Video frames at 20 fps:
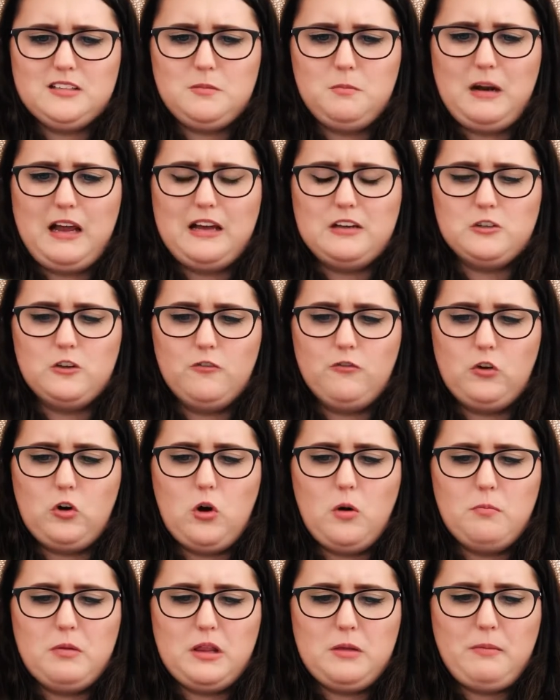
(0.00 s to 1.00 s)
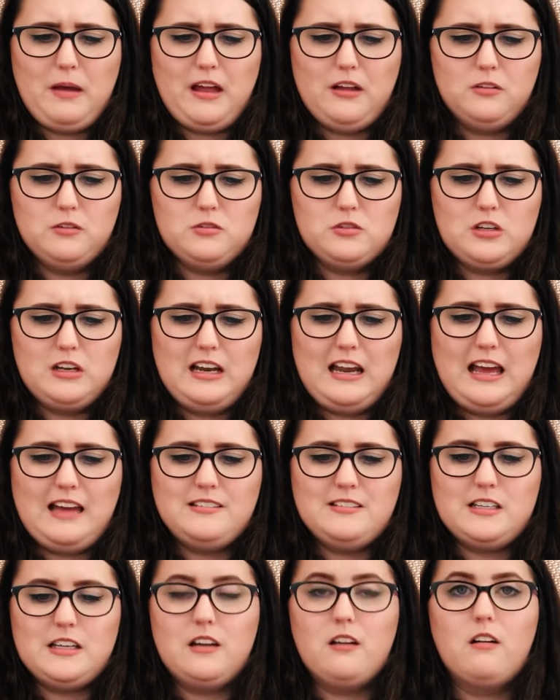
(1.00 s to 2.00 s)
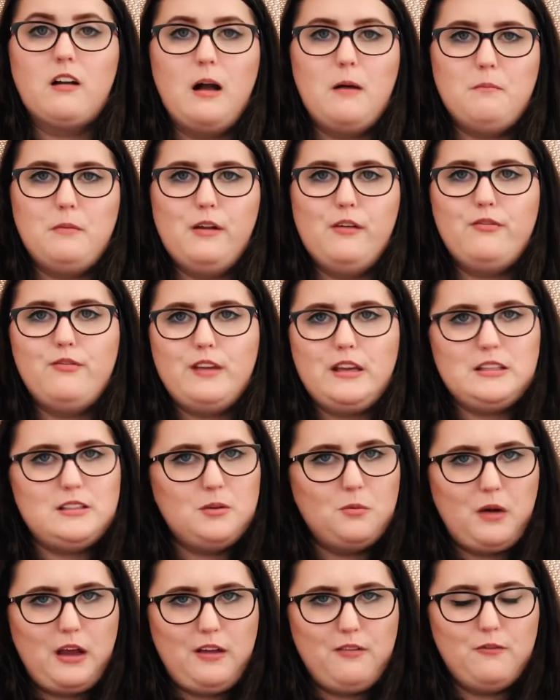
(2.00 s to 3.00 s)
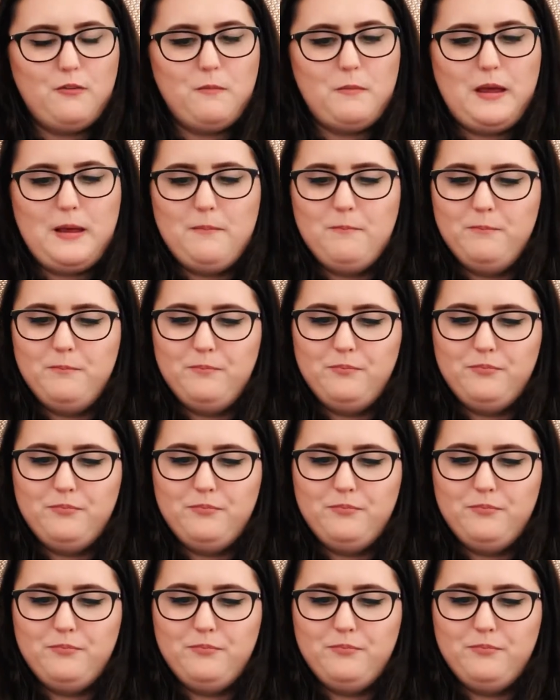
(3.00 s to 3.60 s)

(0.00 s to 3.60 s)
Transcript: splash of Gobber the Belch landing a couple of feet away from him.